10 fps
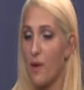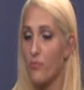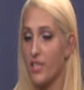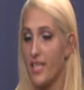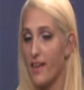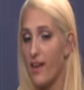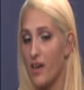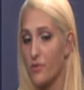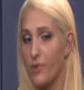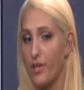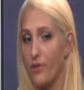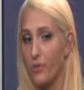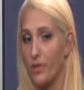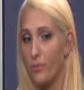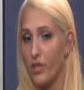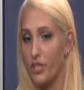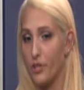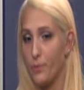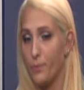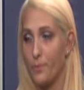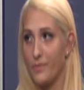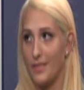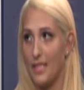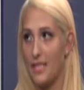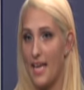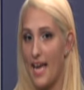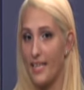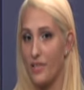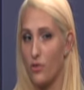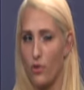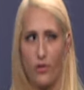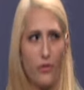bring 10 cars. We can only bring 2 or 3.